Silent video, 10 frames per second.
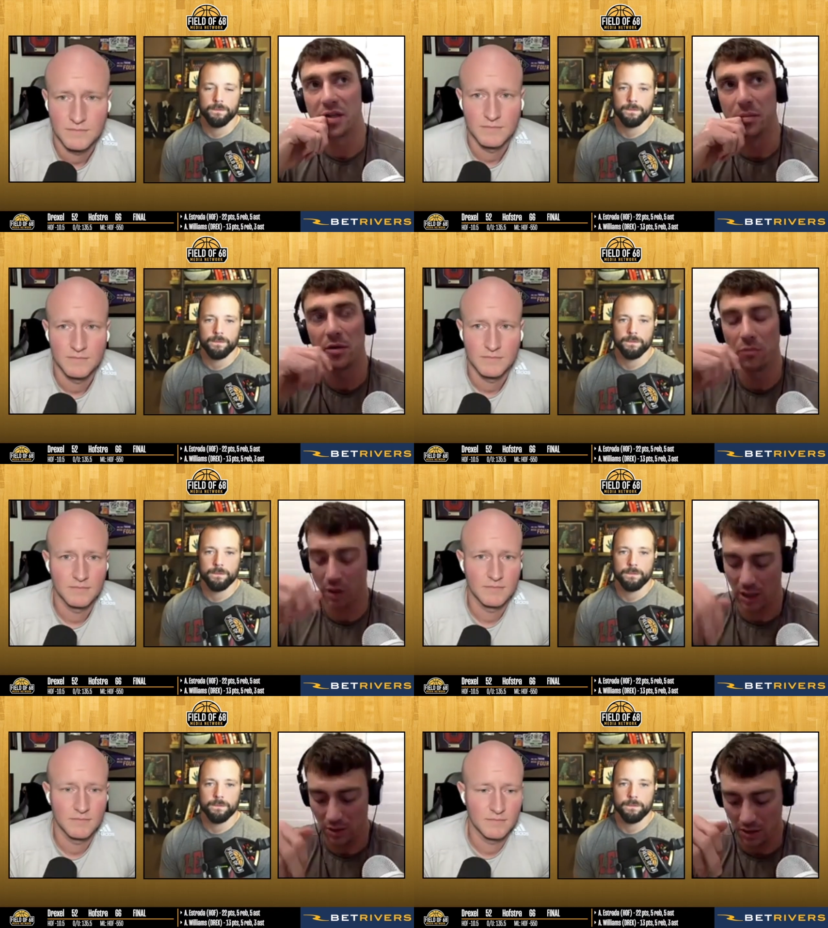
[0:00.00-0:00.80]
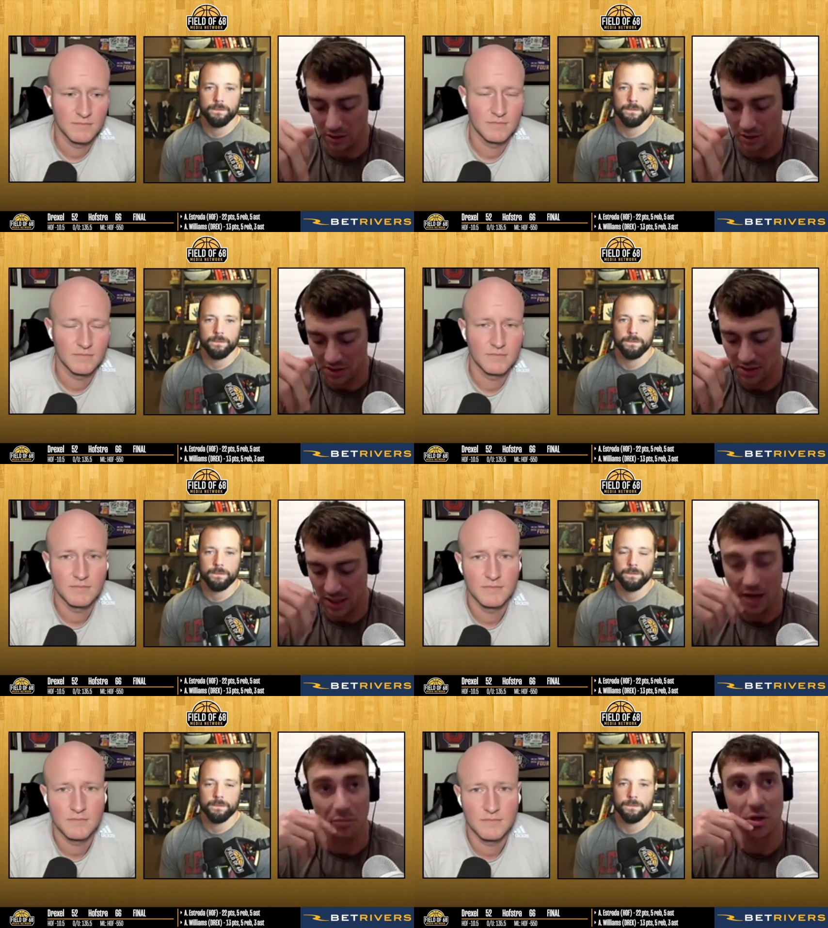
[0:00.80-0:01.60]
Speaker 1: me, when I look at the
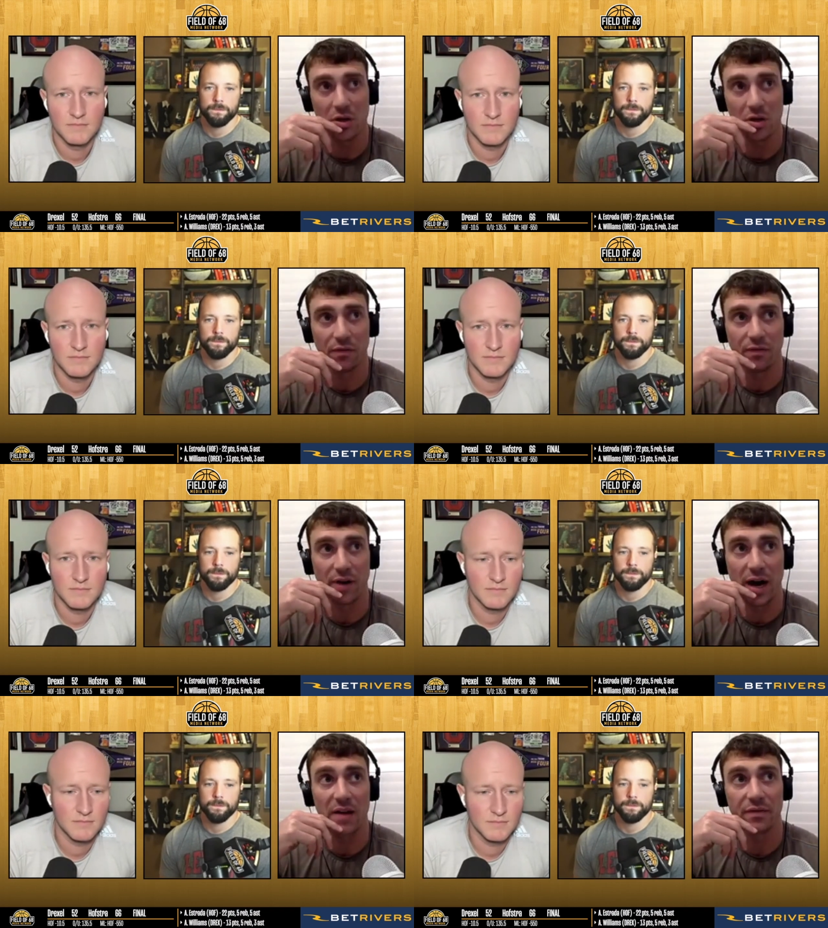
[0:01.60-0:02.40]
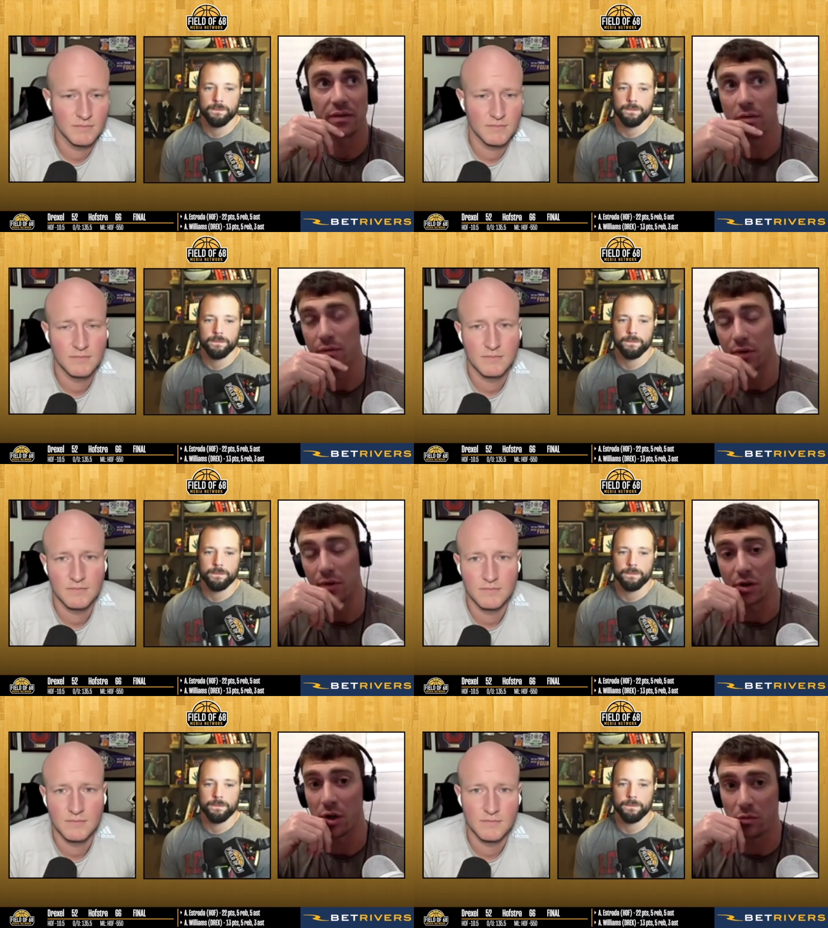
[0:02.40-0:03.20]
stat, when you go five for
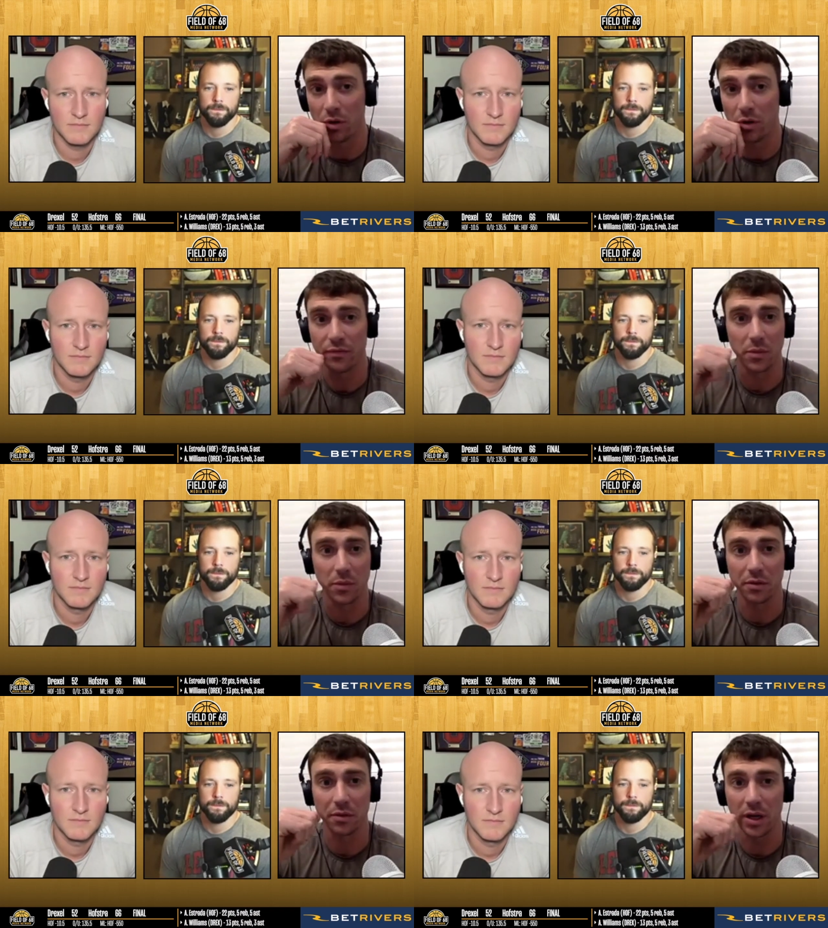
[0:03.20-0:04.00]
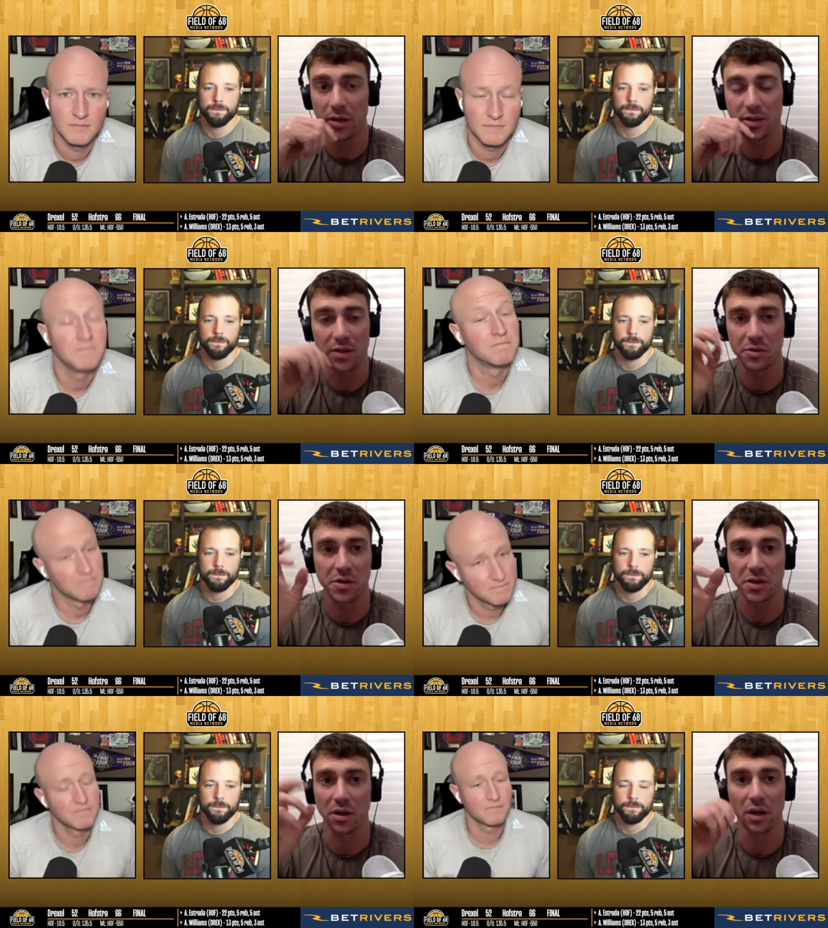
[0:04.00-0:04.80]
31 from the three, teams are
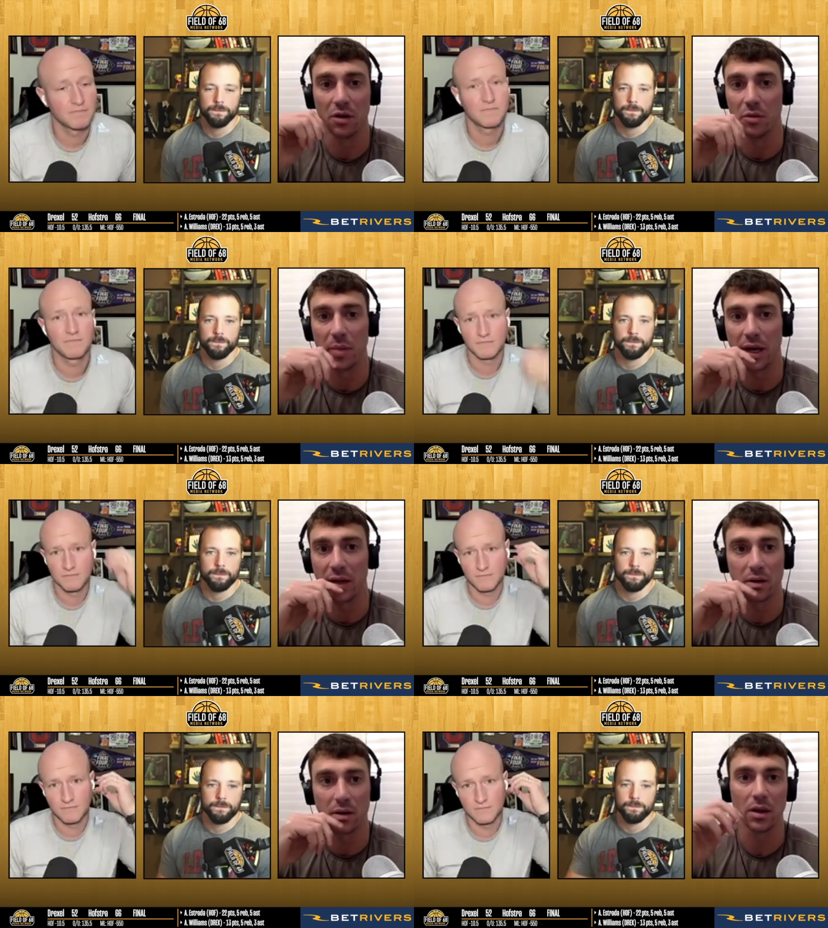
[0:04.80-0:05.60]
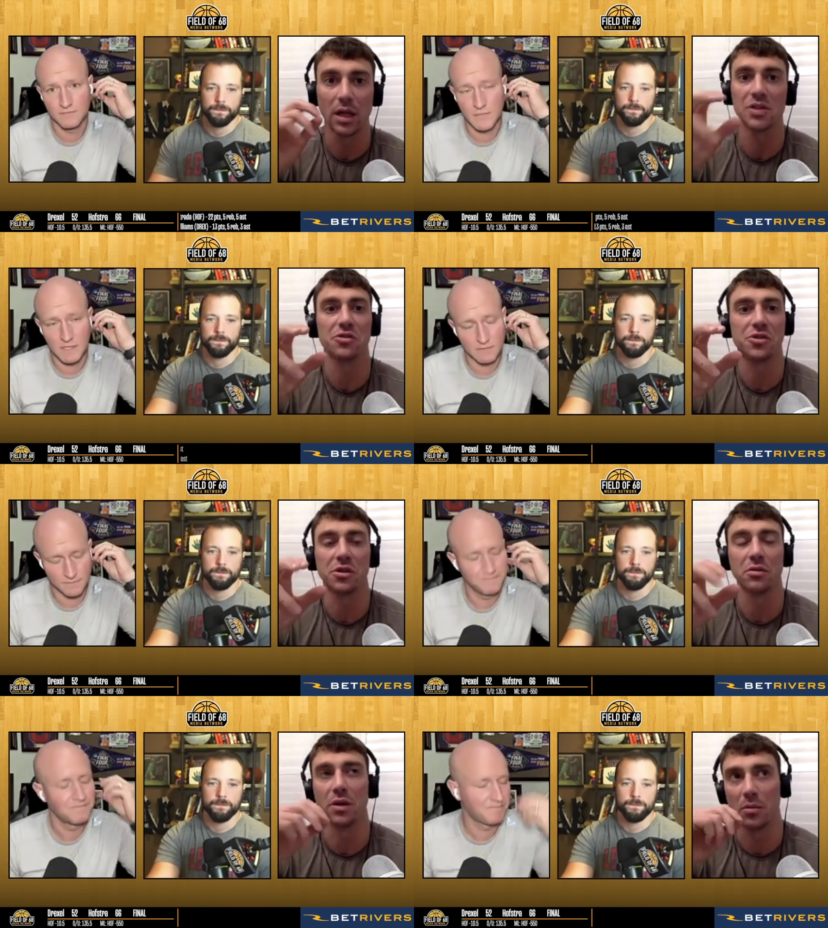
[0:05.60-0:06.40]
just going to load the paint. They're going to let you
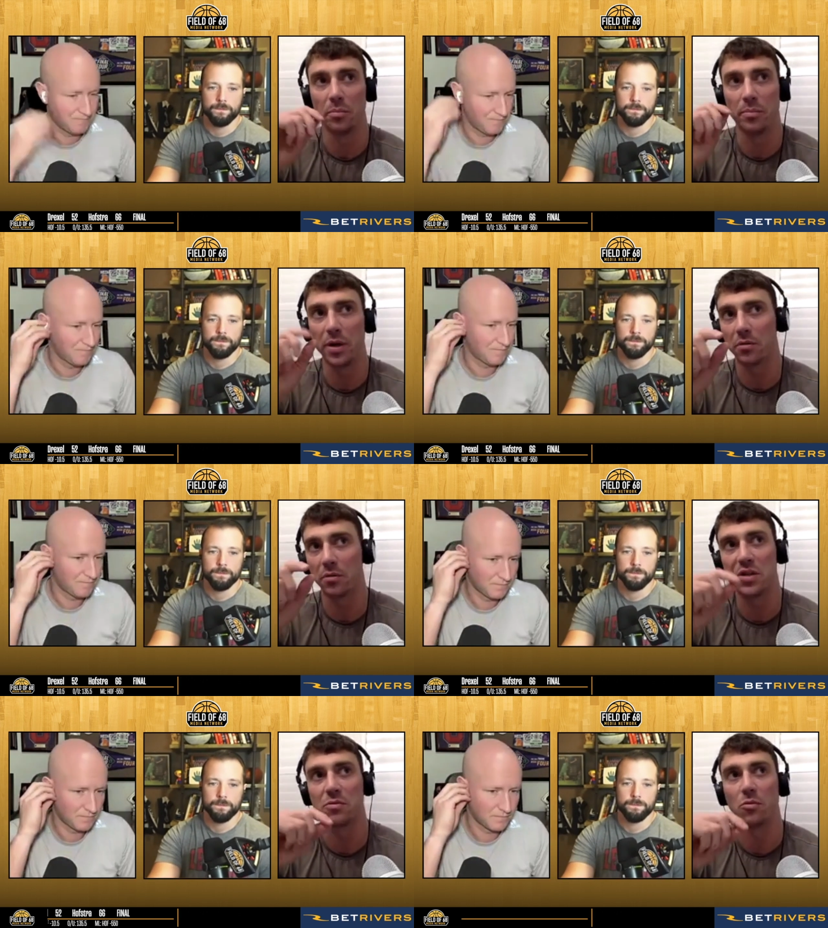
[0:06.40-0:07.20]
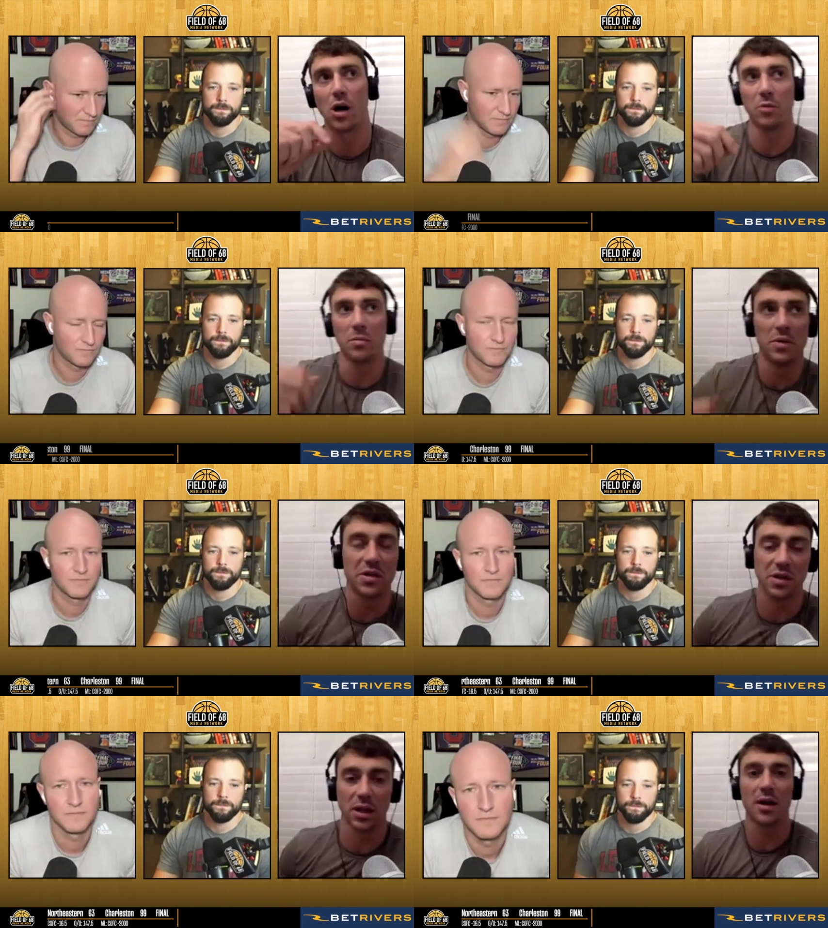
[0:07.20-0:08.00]
shoot. And a big reason why we
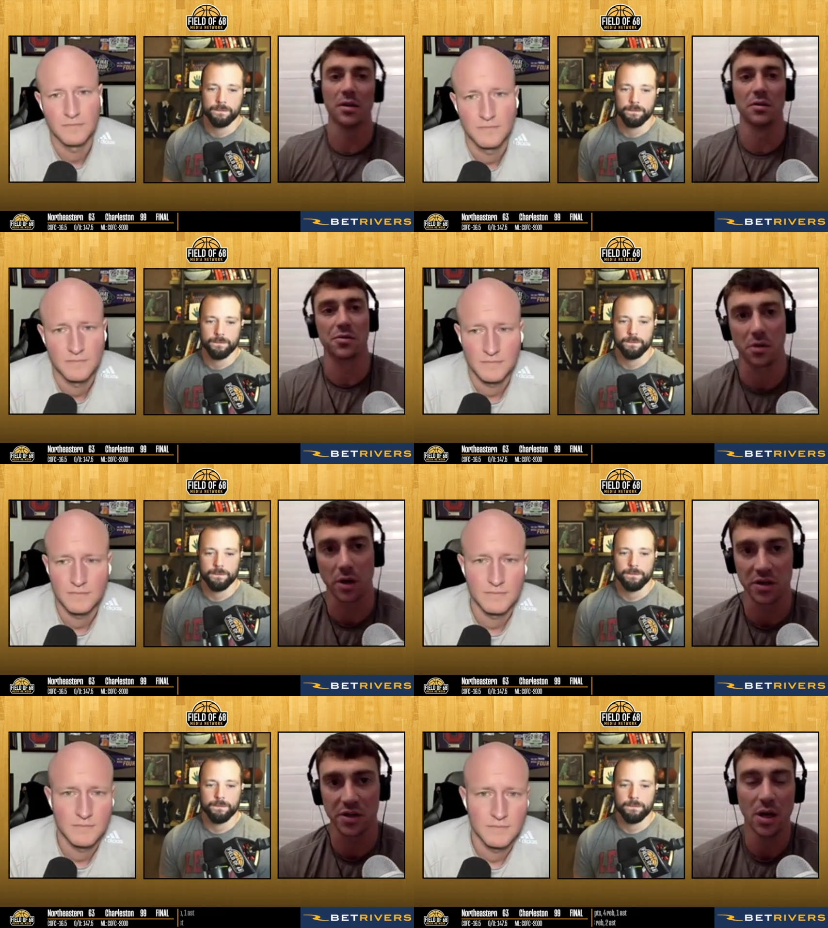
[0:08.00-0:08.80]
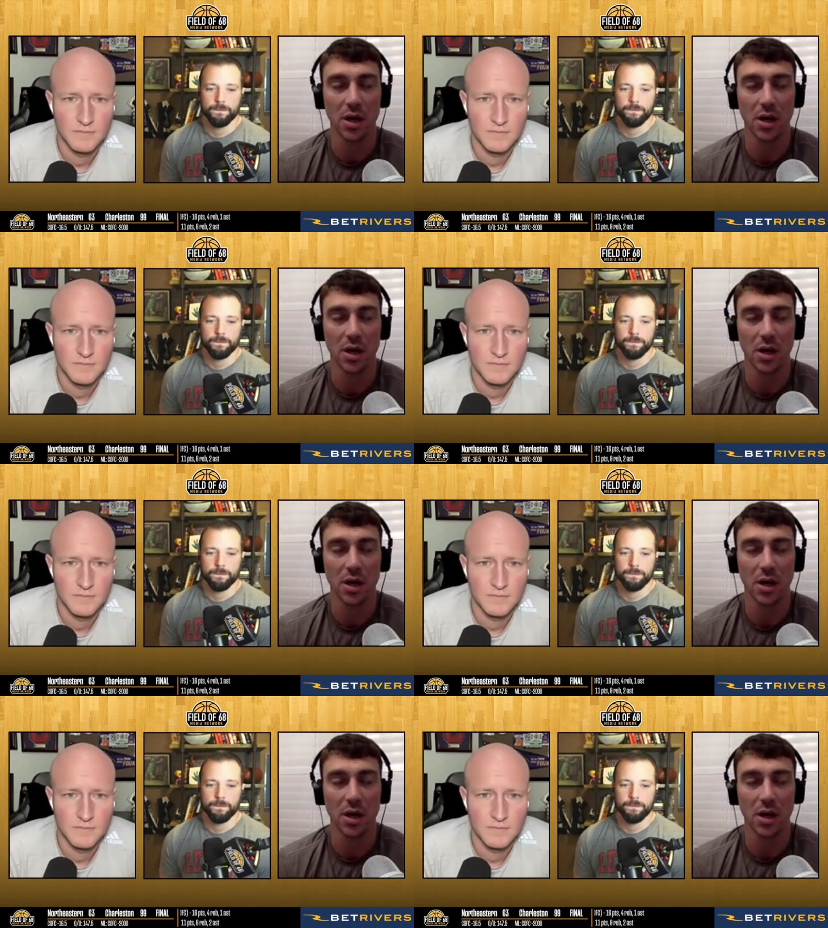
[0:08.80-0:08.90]
miss a lot of those threes